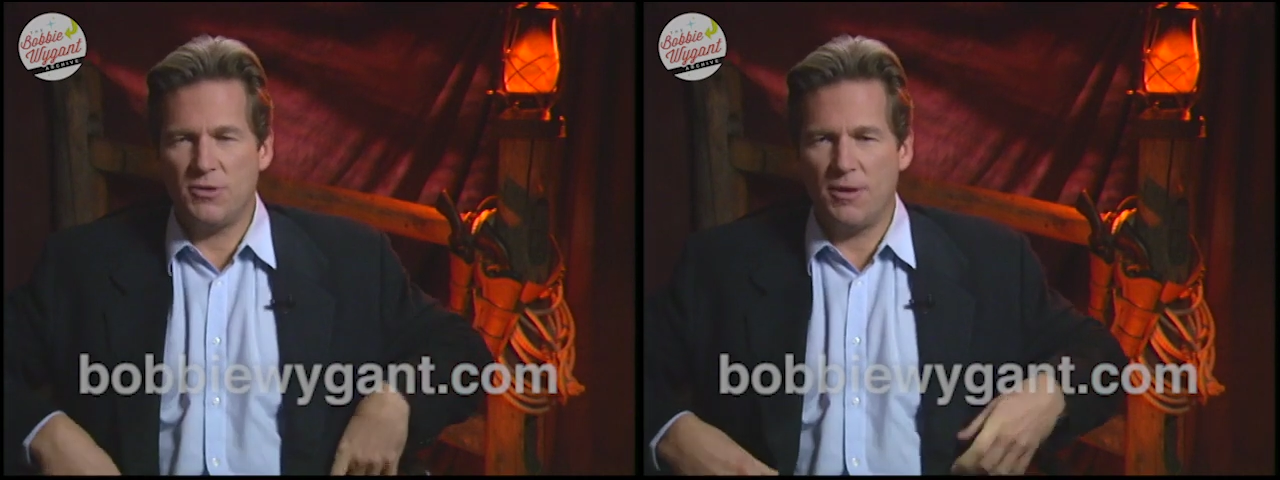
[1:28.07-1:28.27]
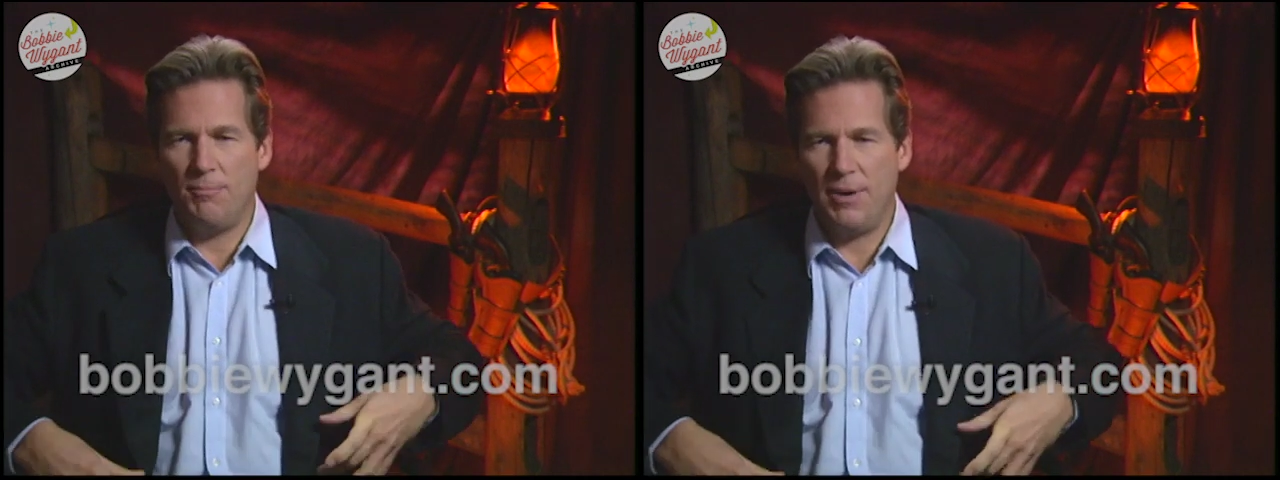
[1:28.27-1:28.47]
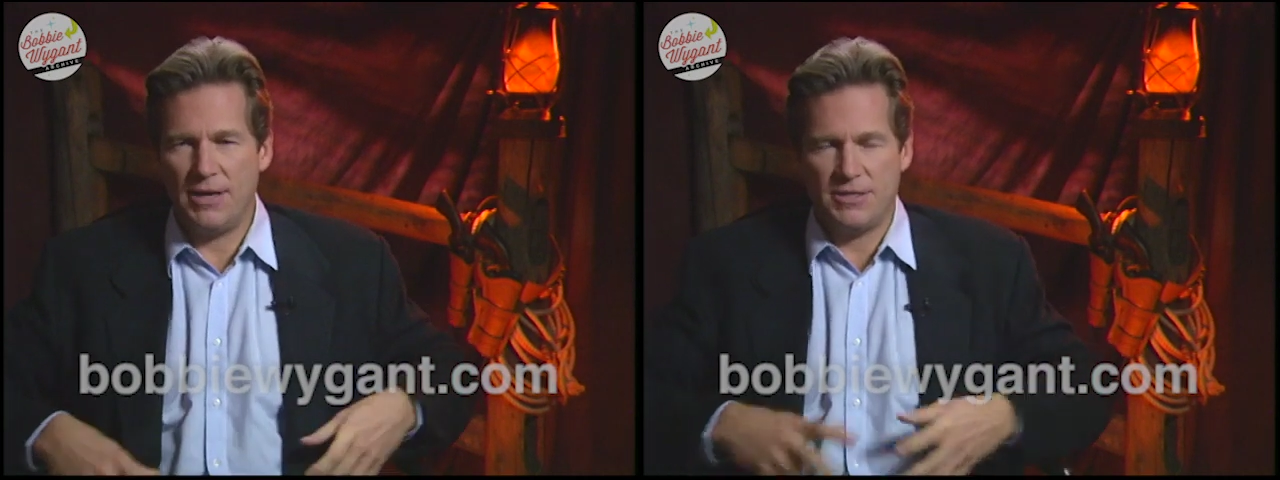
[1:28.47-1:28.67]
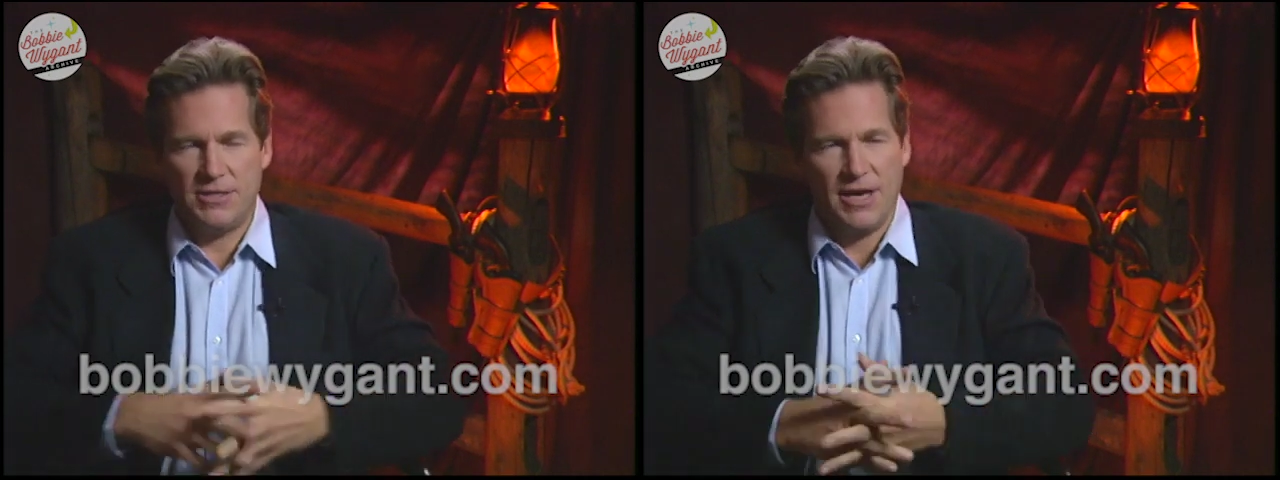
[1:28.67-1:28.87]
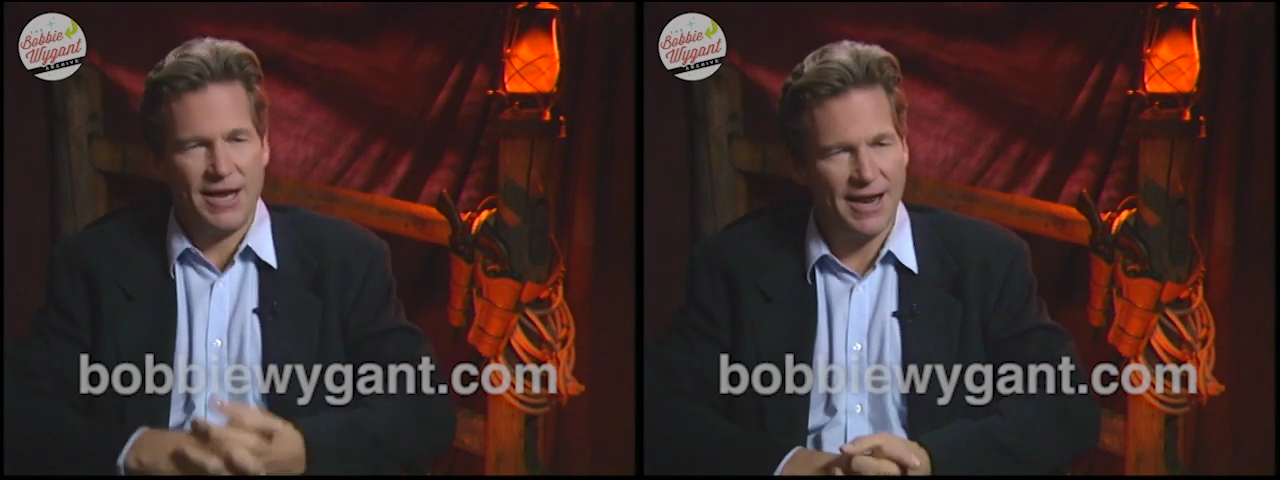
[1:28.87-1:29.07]
with the butt
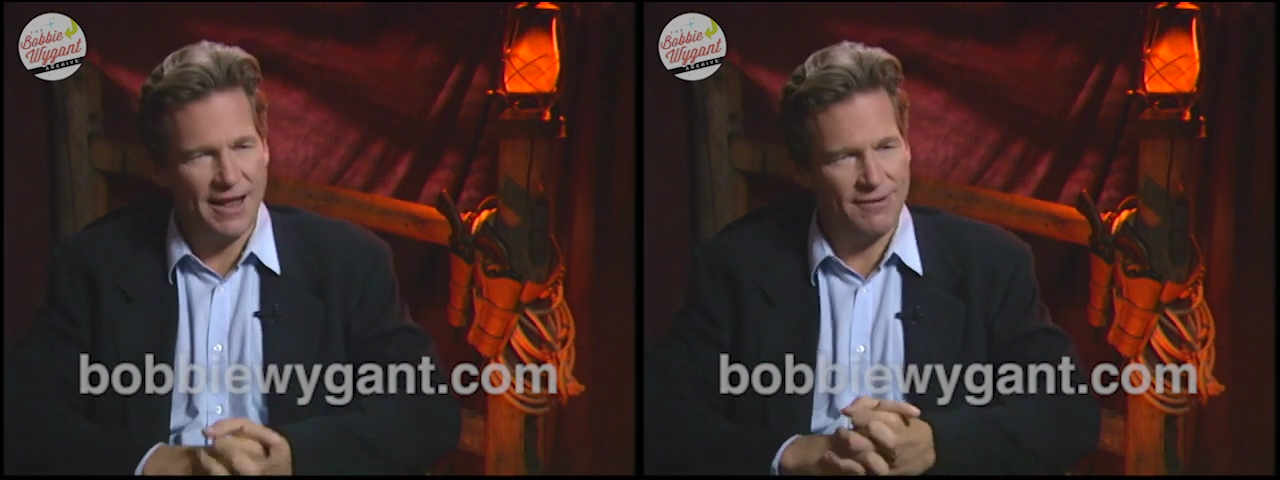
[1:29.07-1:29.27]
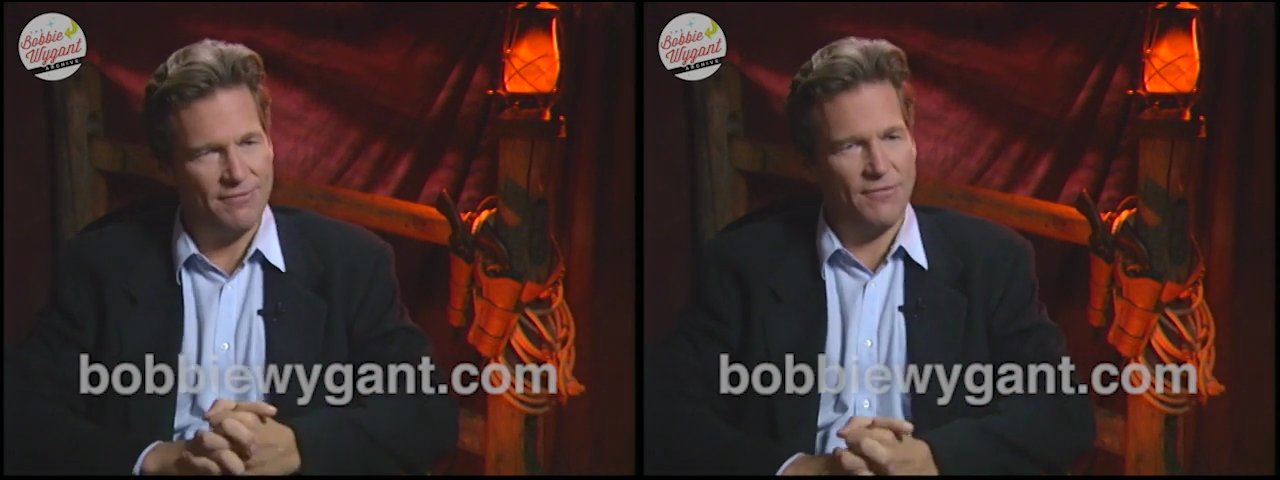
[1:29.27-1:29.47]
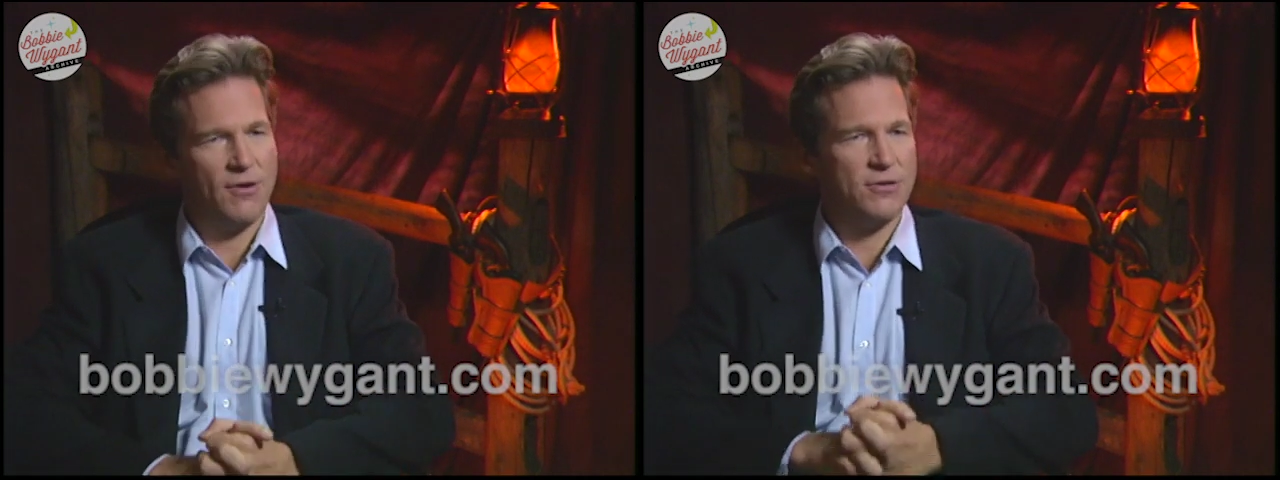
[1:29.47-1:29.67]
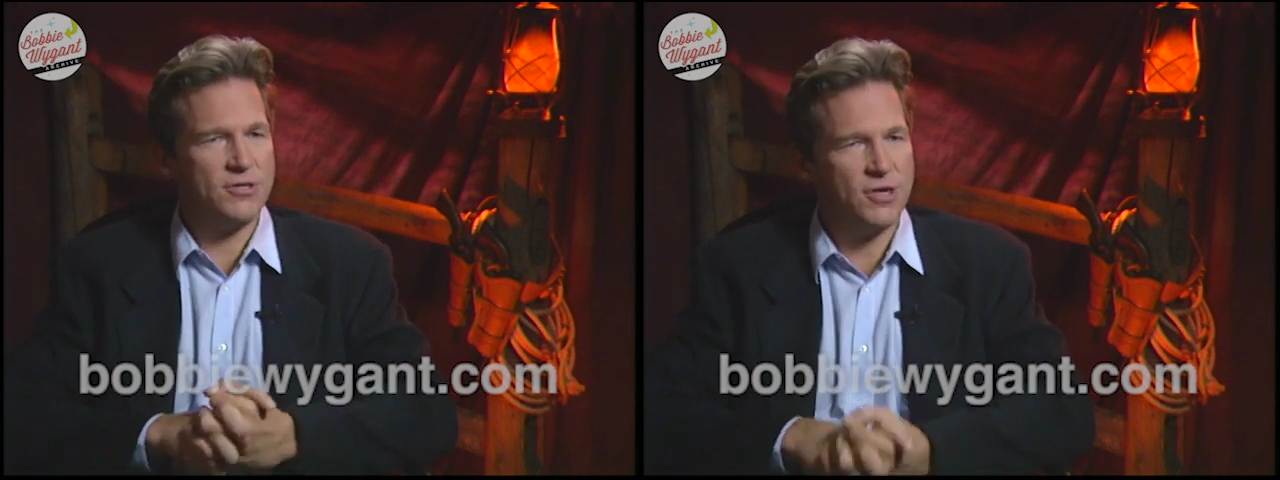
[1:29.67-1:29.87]
sticking out first.